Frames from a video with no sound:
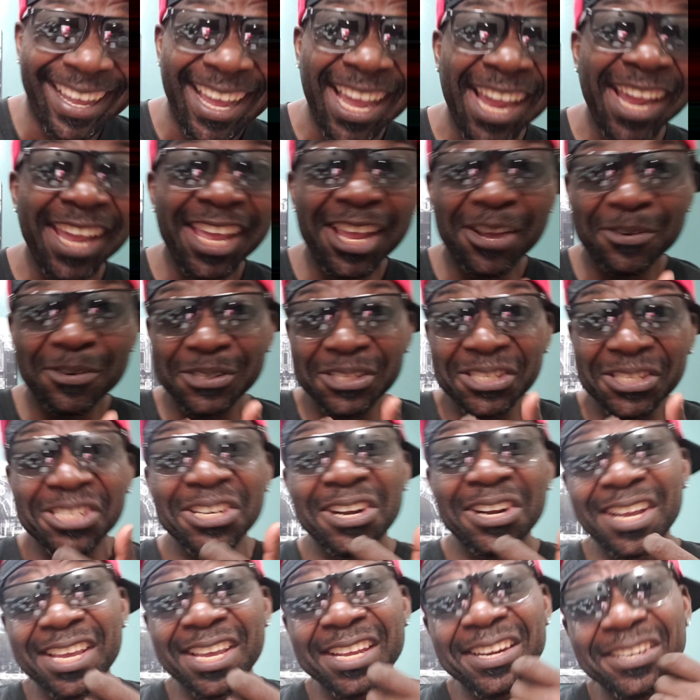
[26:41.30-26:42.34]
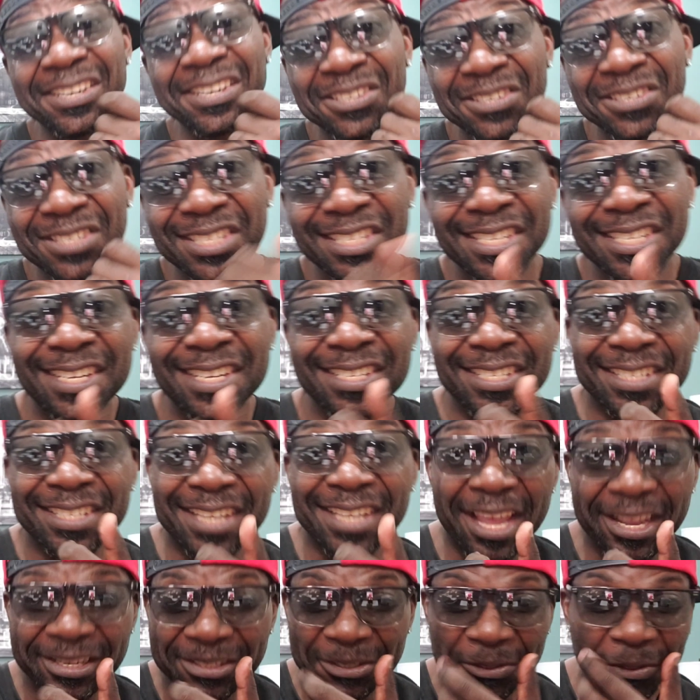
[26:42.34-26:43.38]
He was choking on those
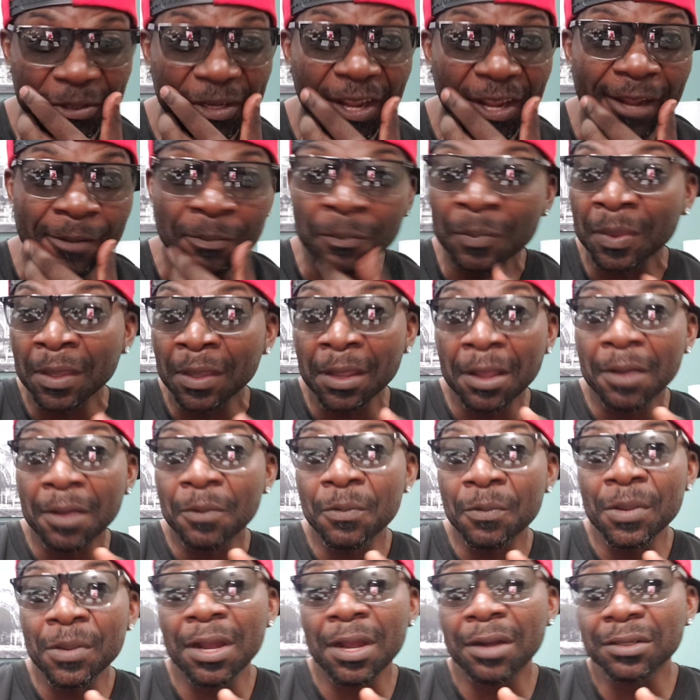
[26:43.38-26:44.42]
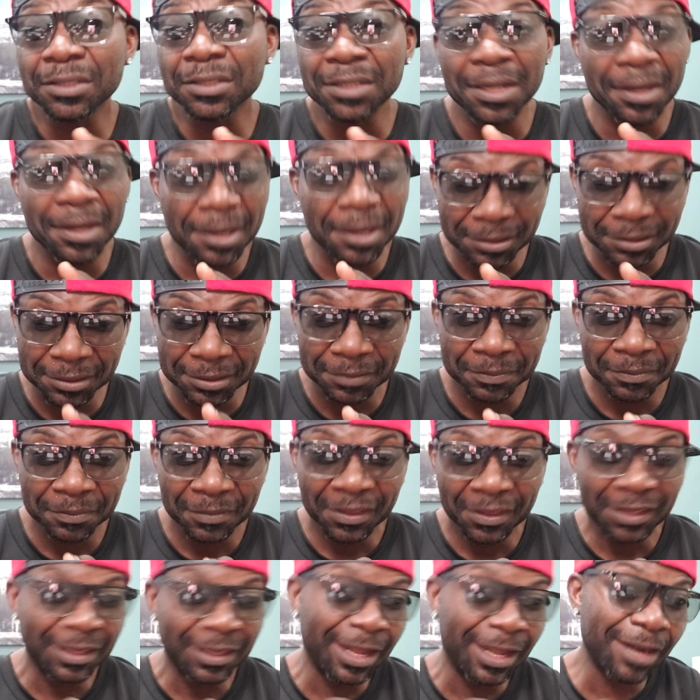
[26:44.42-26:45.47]
cheesecakes today. We all thought
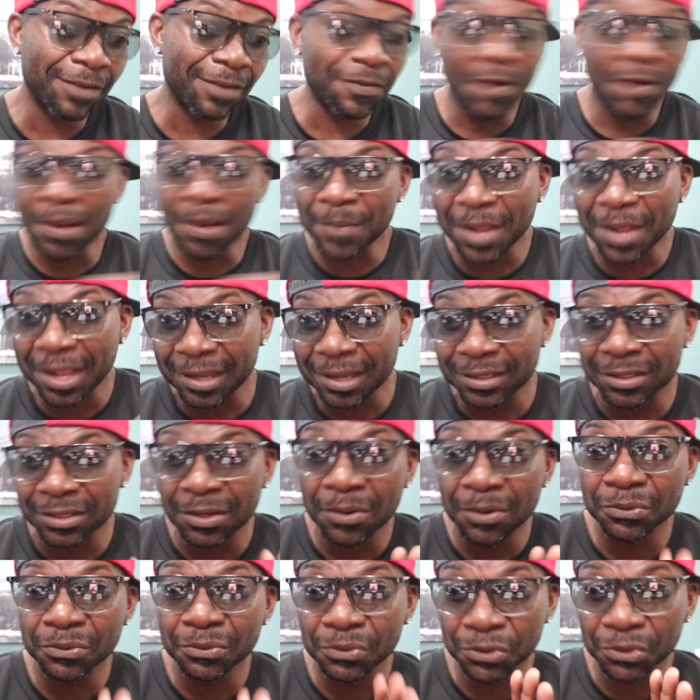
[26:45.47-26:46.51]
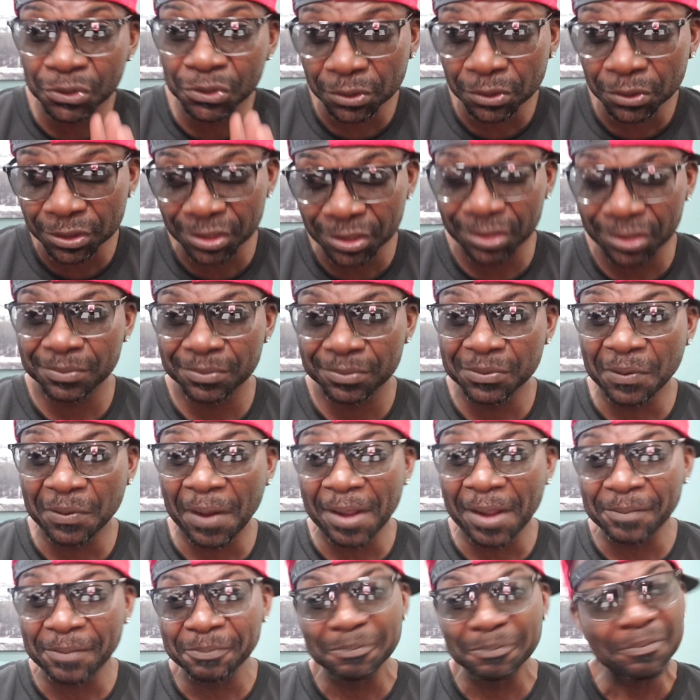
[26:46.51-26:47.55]
that Grandma had gone to church,
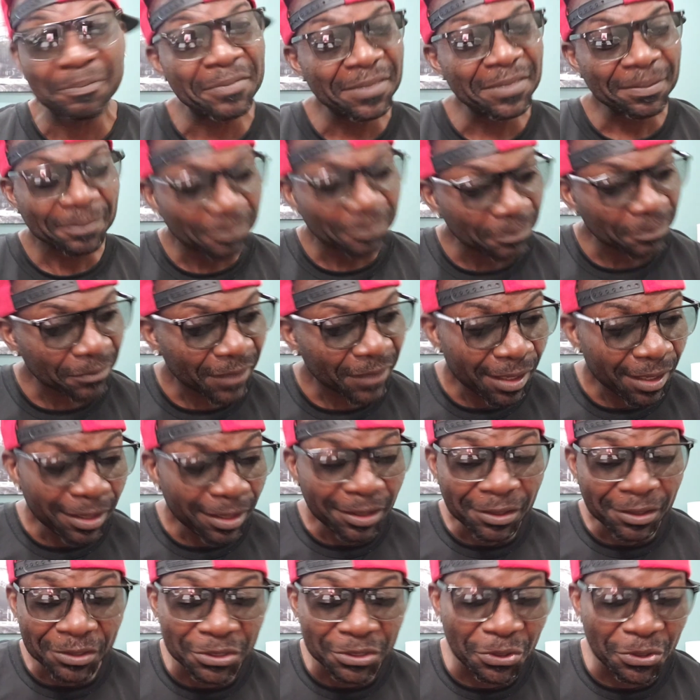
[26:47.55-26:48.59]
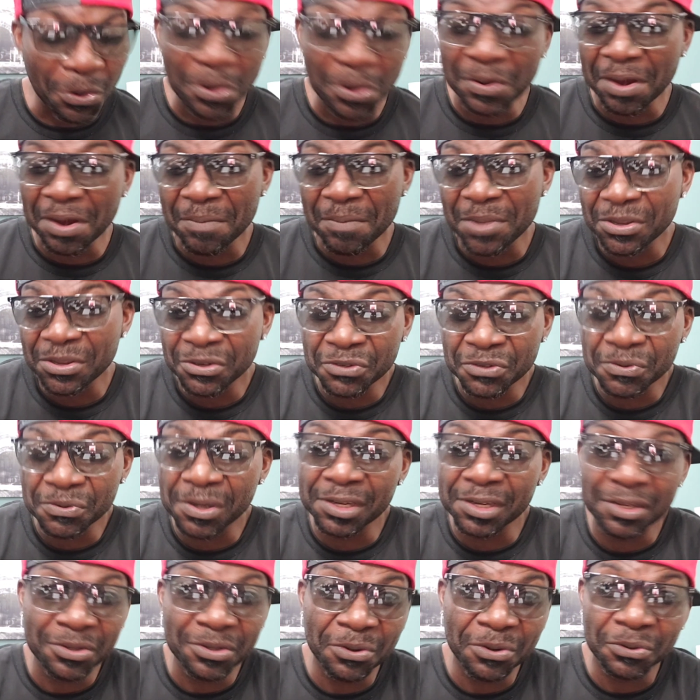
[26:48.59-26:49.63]
right? You know, Grandma
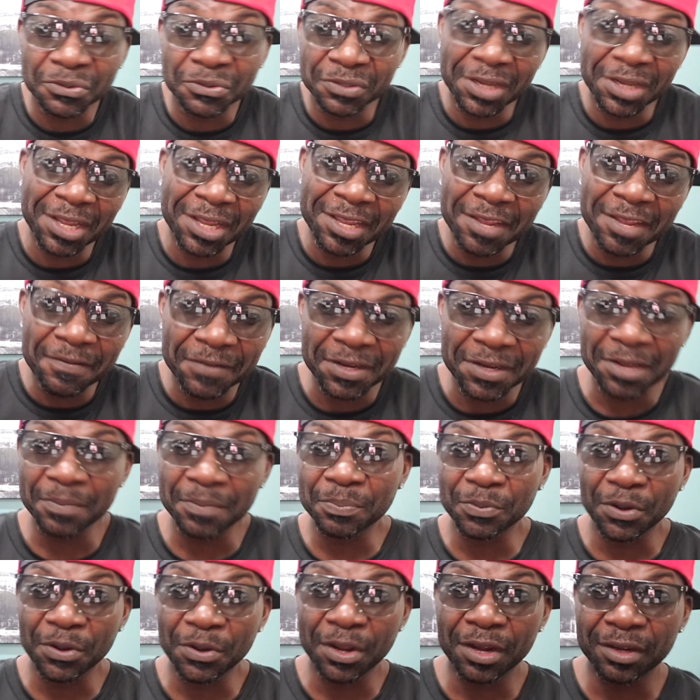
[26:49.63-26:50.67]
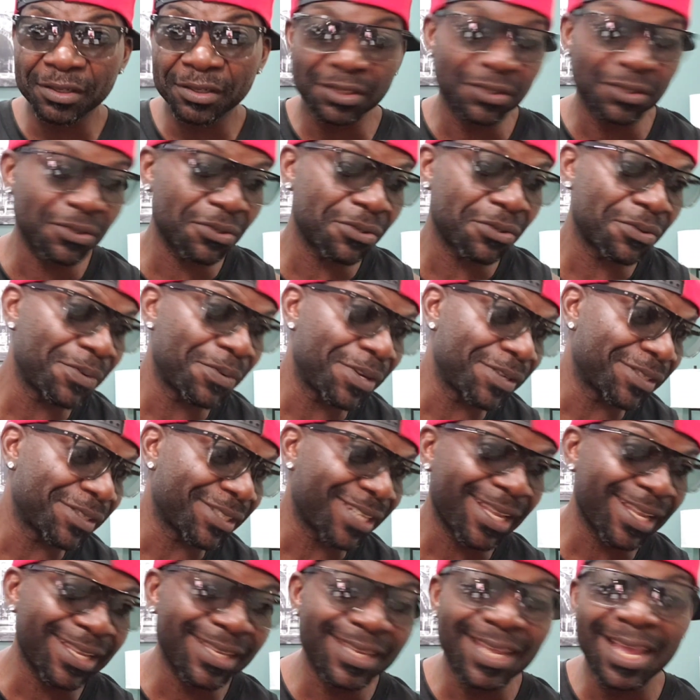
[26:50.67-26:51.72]
usually go to the evening prayers, so we was
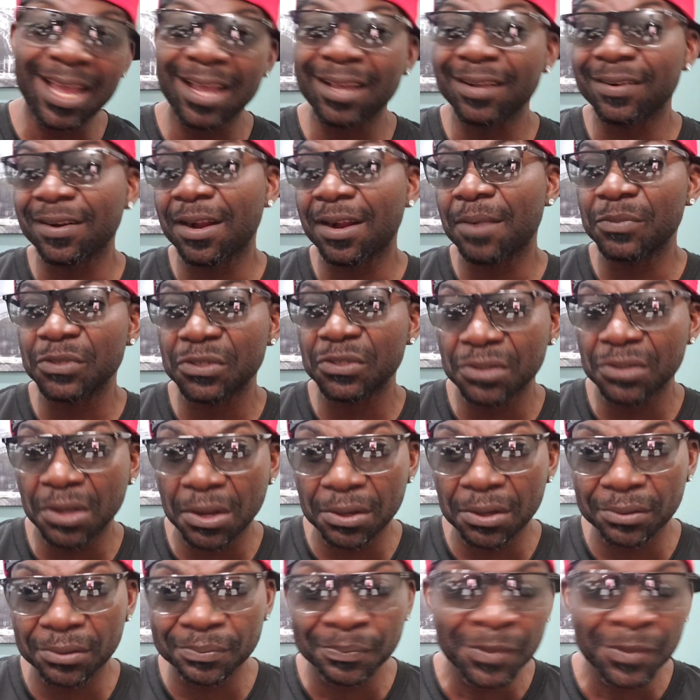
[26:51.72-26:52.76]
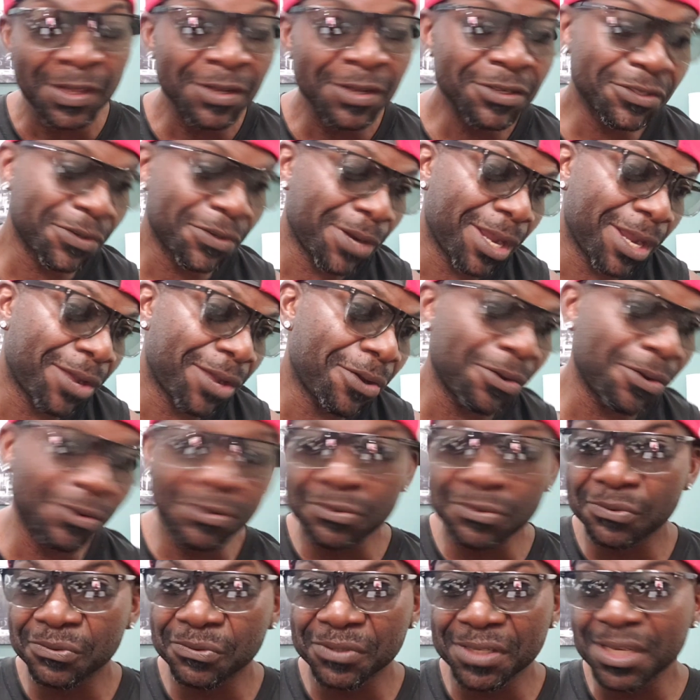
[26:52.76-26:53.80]
like, yeah, Grandma's gone. So I call
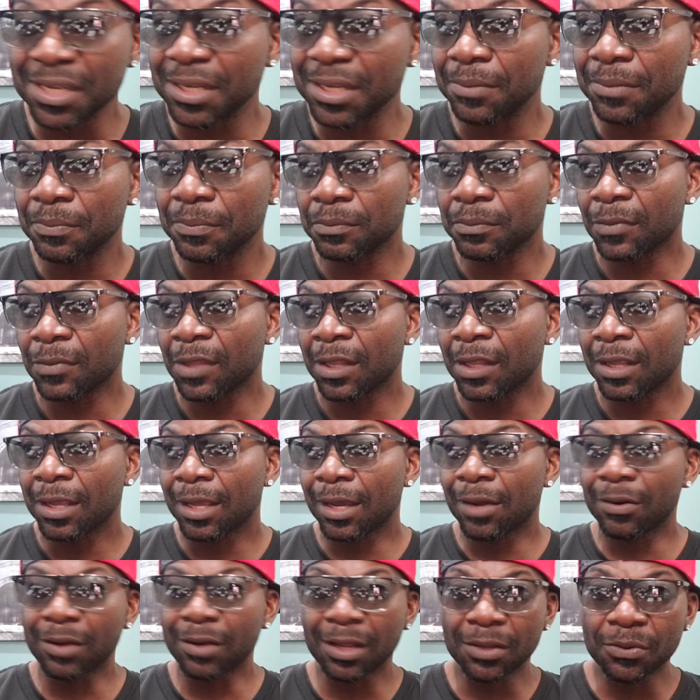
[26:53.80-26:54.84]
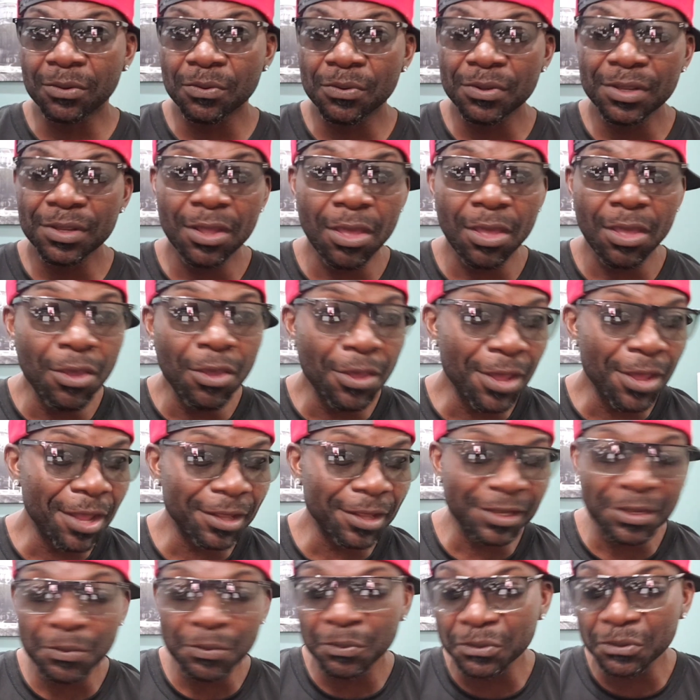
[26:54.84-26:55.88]
Uncle T, and I'm like, oh,
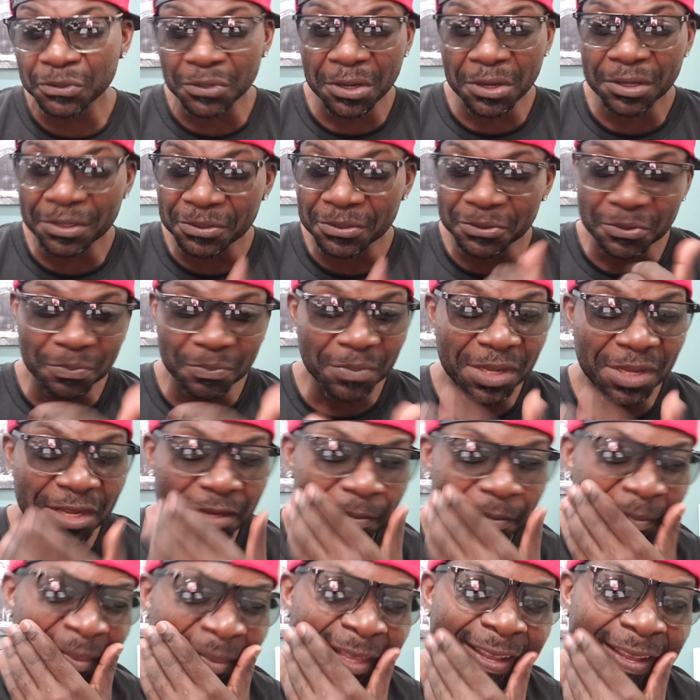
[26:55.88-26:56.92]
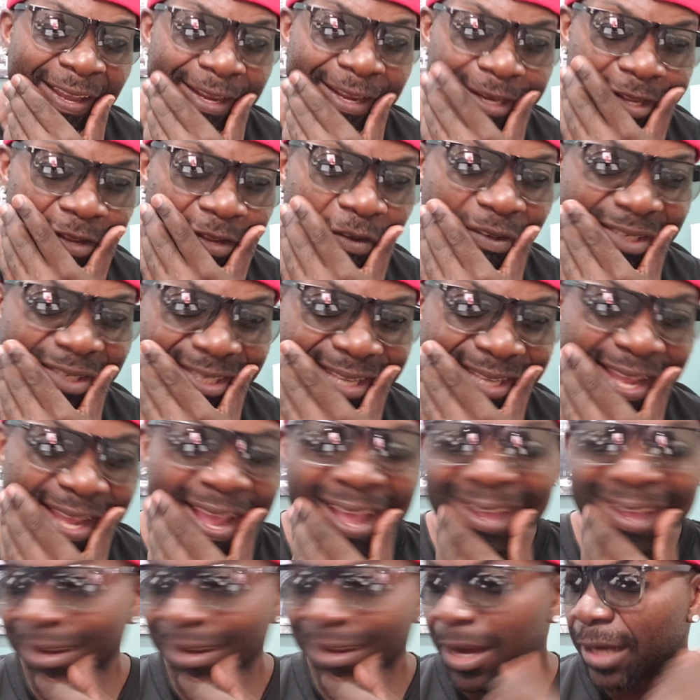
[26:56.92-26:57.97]
he was talking to me, and he goes, yeah,
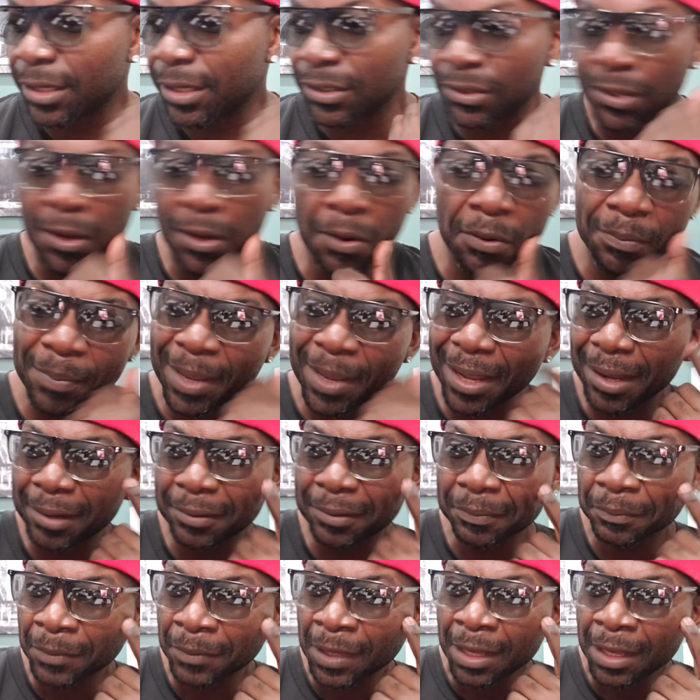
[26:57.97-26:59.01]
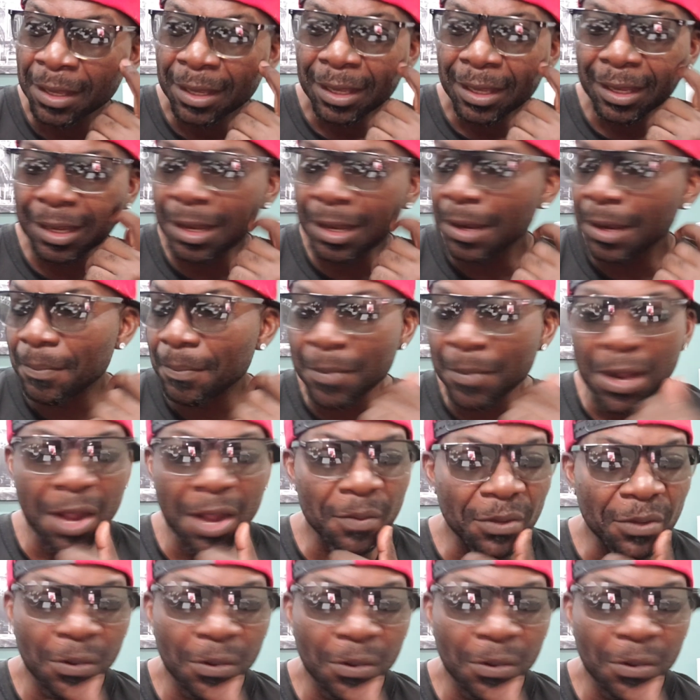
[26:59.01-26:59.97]
Granny's gone, man. Oh, Mom don't